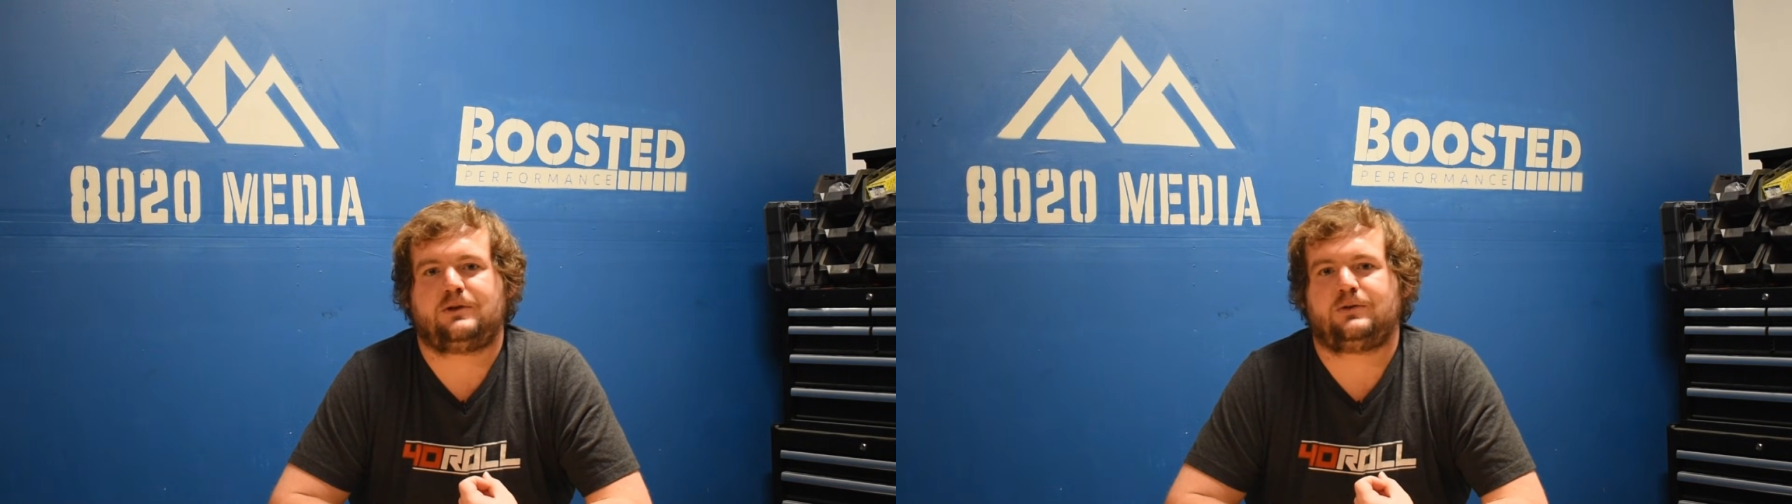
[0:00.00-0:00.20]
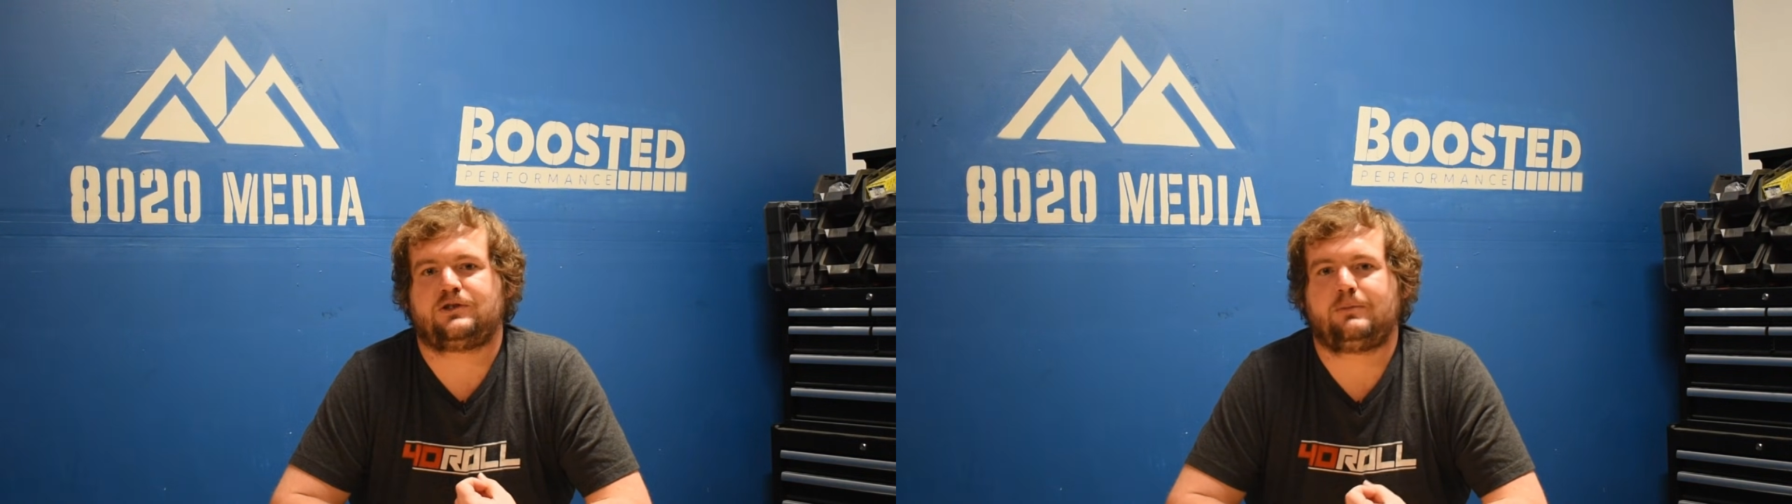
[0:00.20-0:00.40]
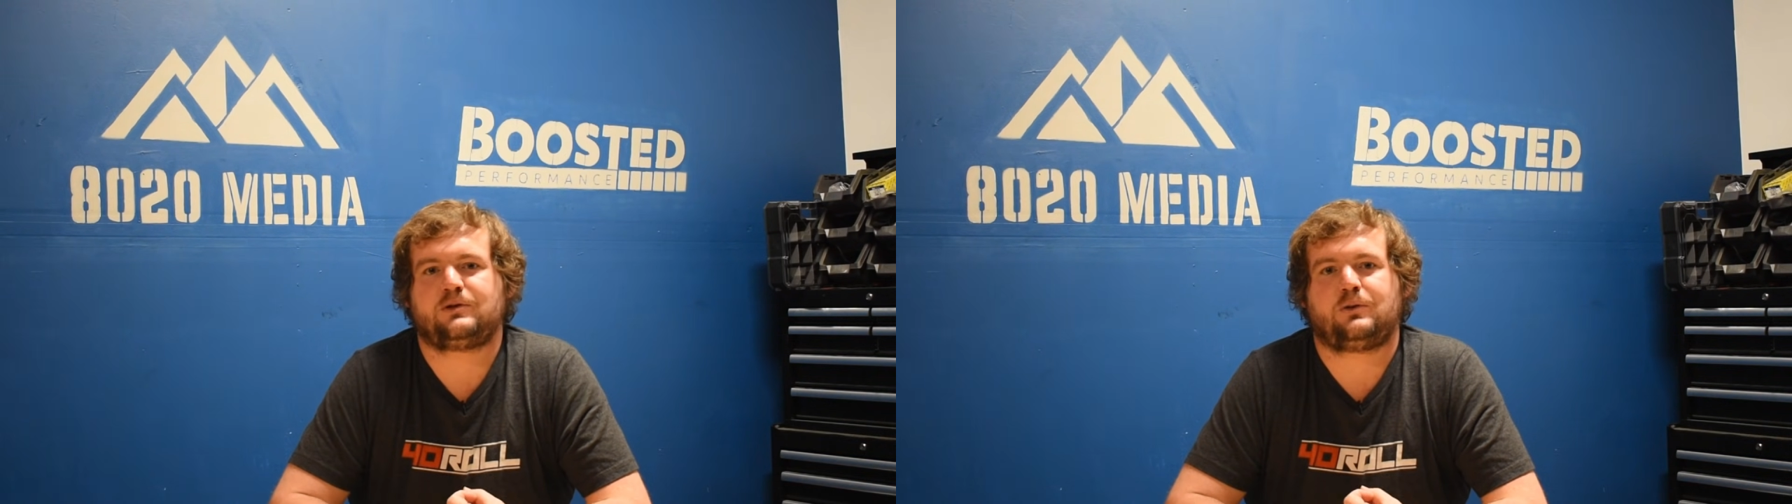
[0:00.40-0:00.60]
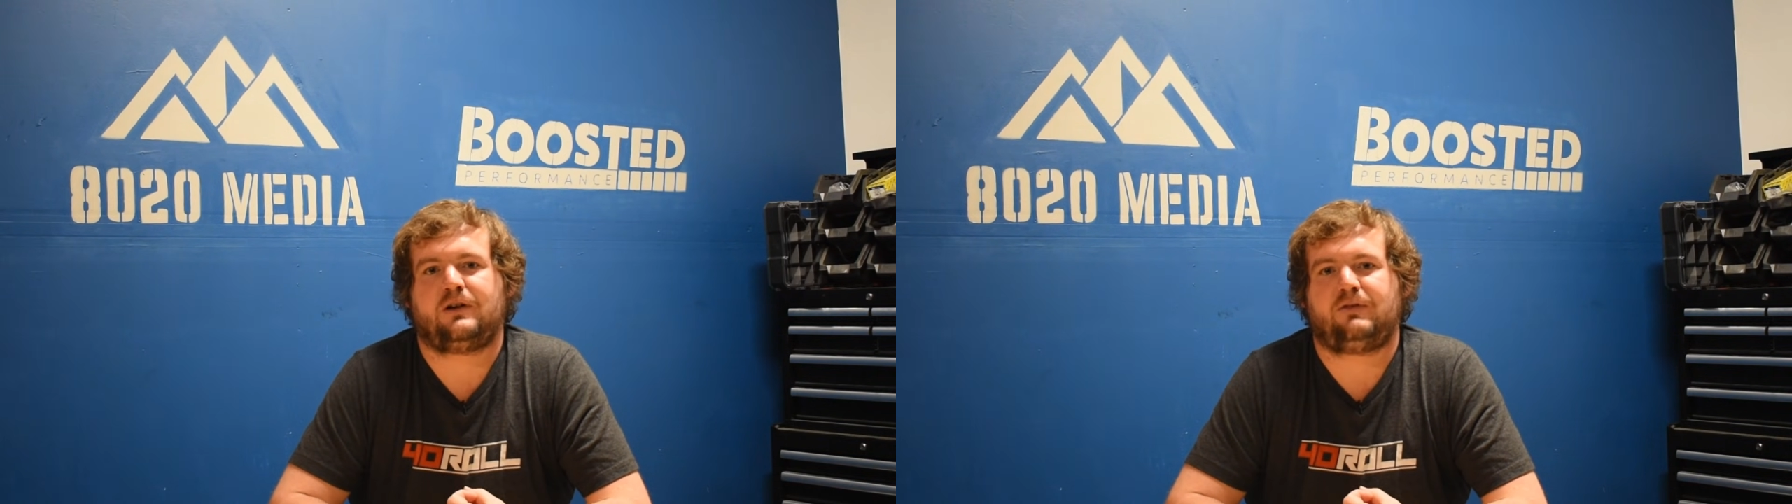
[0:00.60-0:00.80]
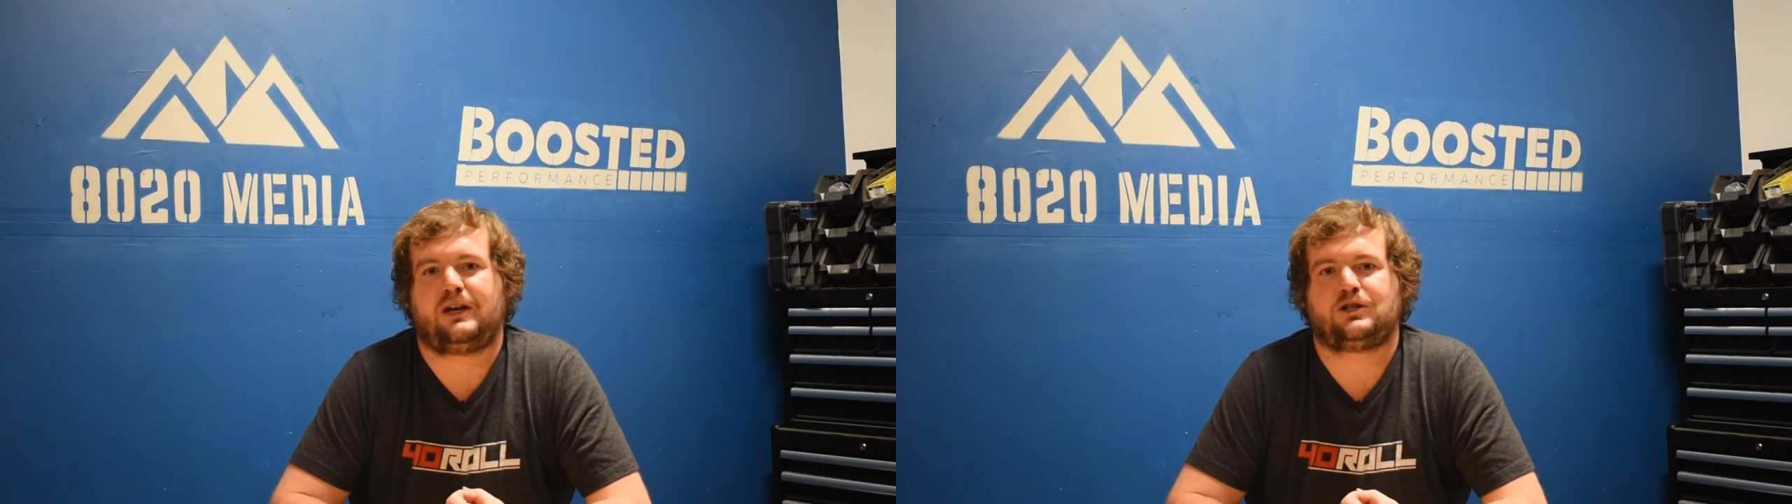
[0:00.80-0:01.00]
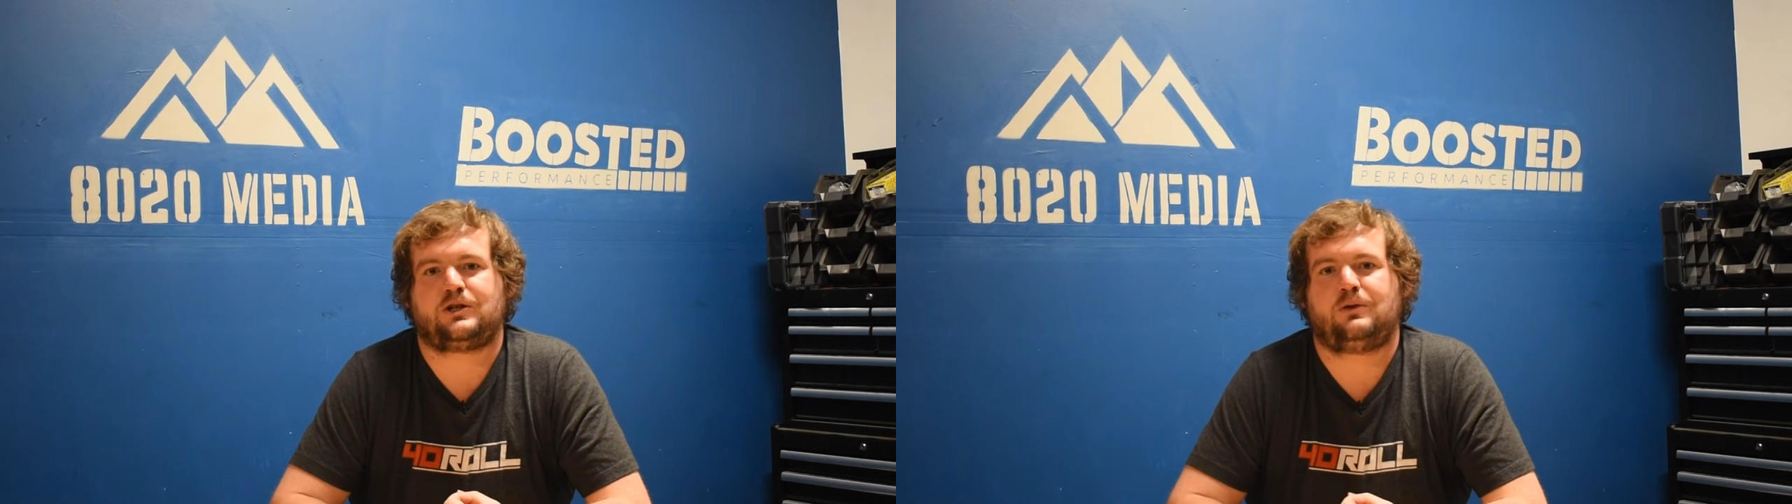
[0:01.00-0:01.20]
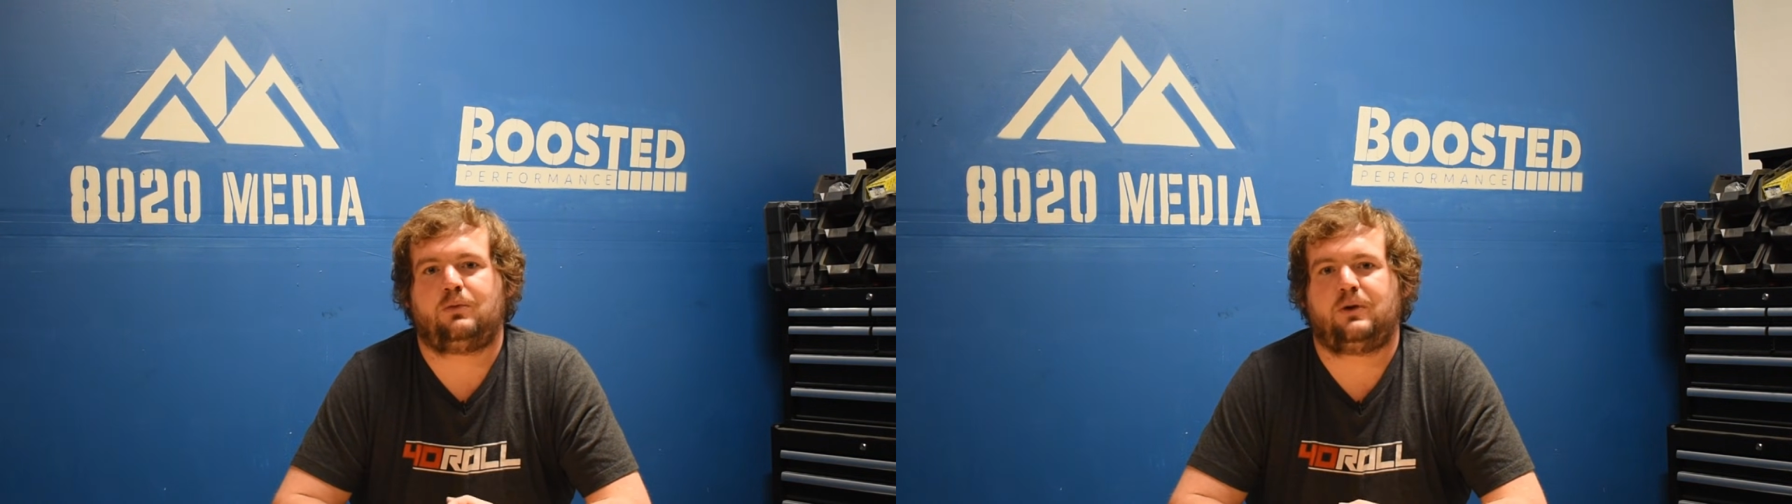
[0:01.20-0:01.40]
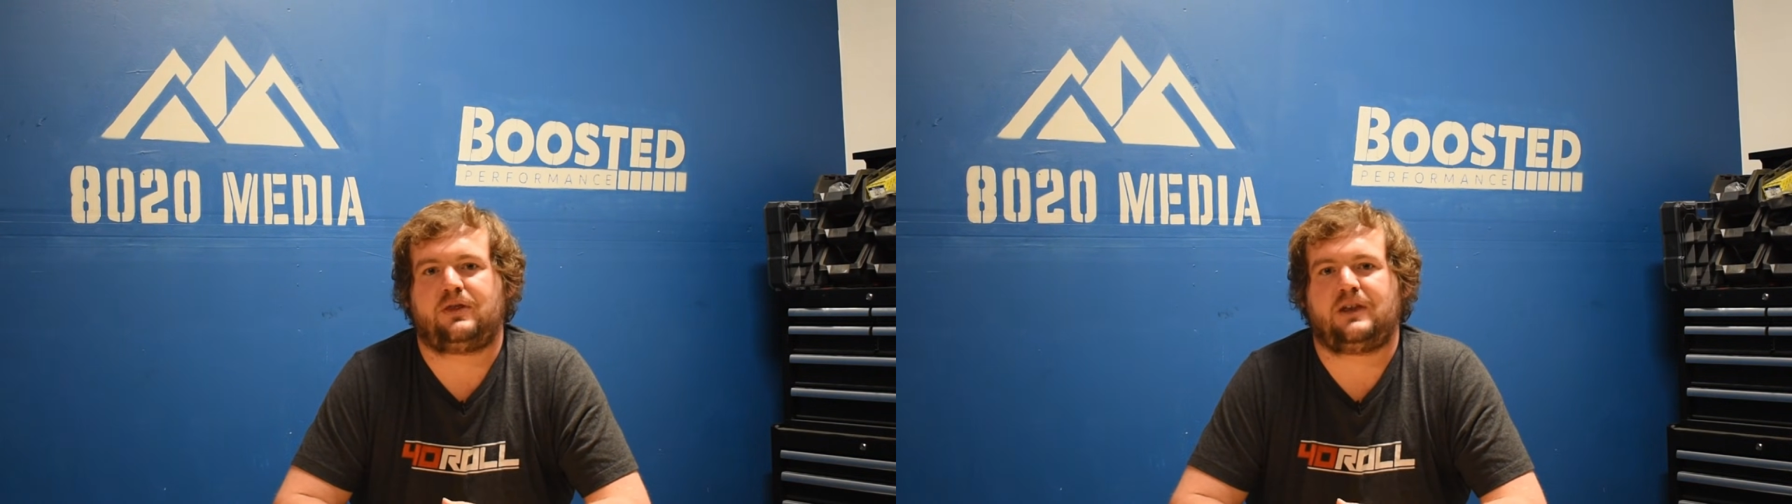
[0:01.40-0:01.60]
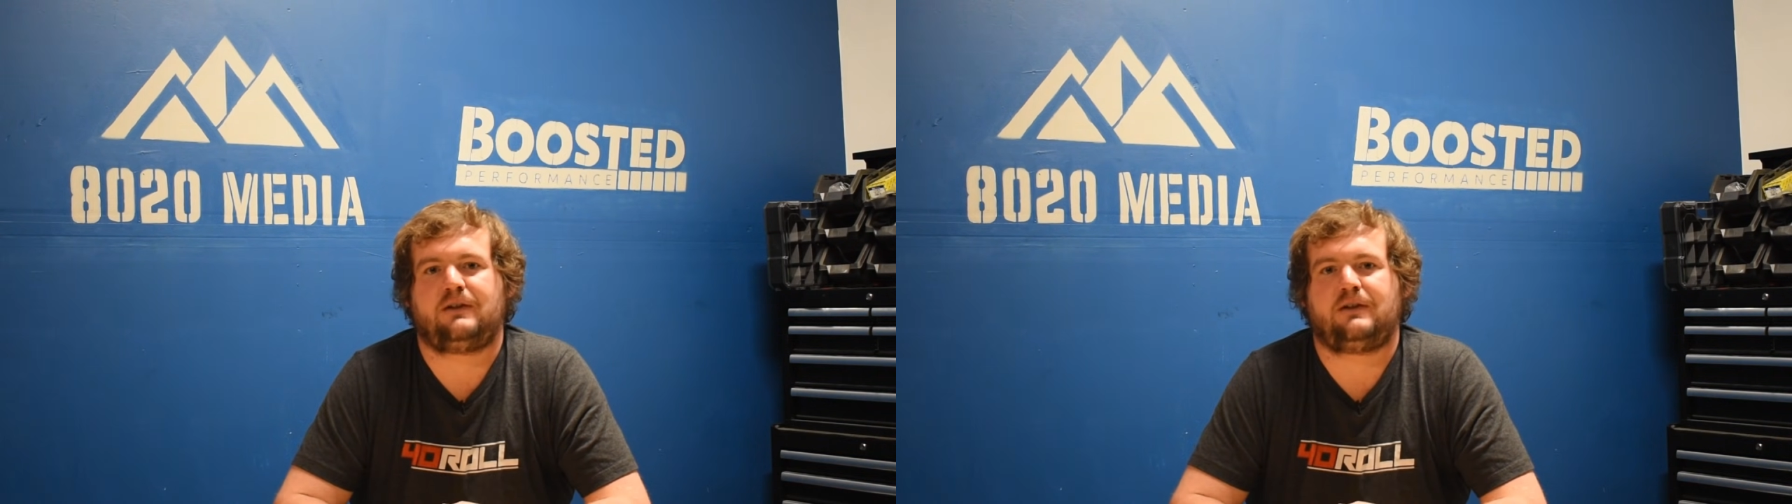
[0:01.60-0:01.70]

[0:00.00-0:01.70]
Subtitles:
to some sort of issue with